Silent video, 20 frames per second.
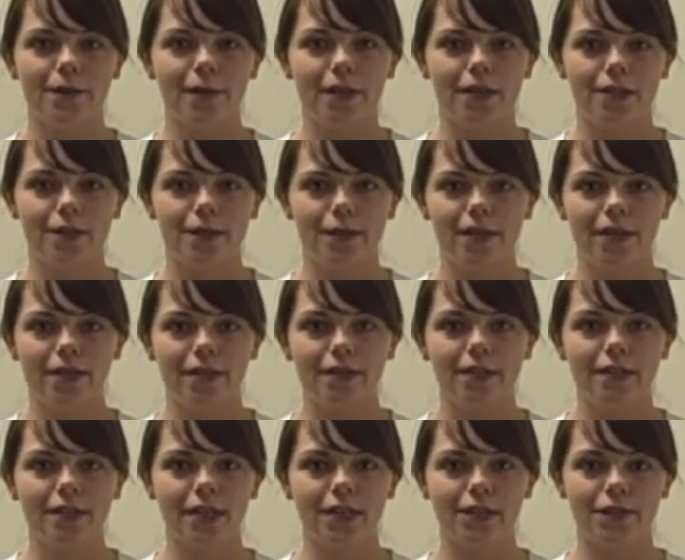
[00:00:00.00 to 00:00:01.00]
which was
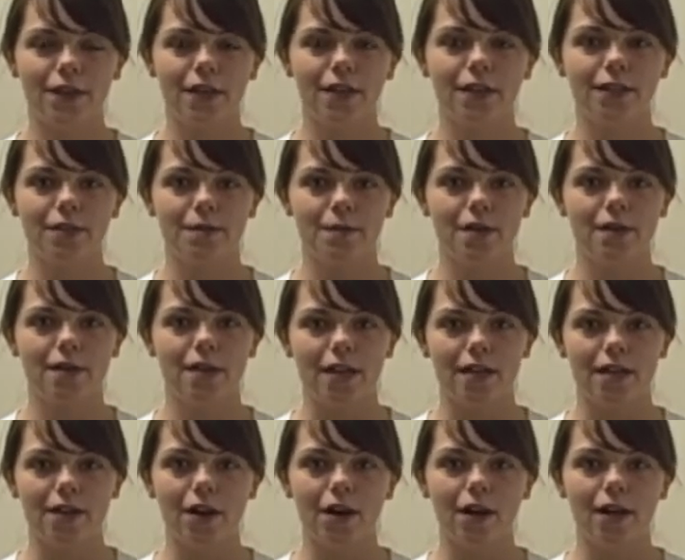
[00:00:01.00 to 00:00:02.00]
Sedgefield
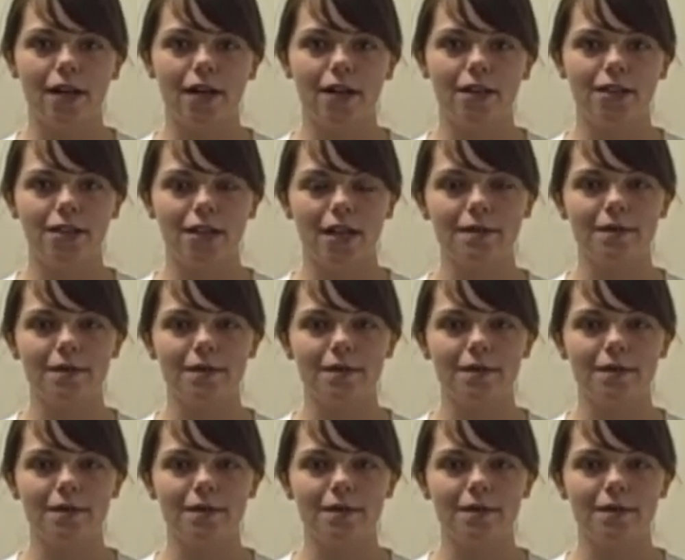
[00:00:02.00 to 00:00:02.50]
Community College.